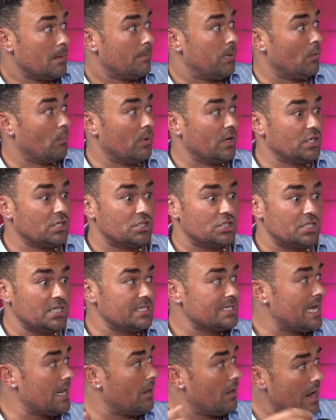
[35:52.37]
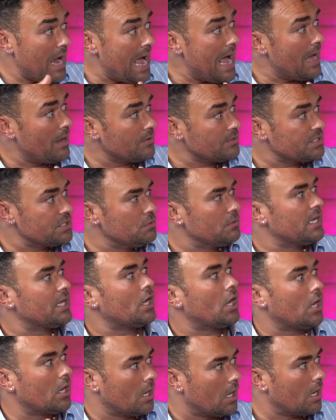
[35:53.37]
But when she's at her house, you get
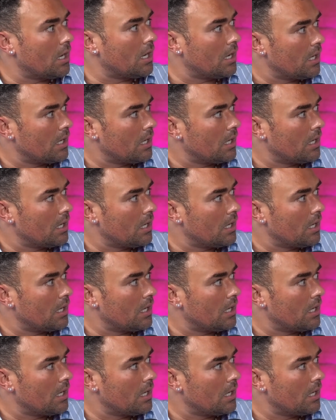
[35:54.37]
her.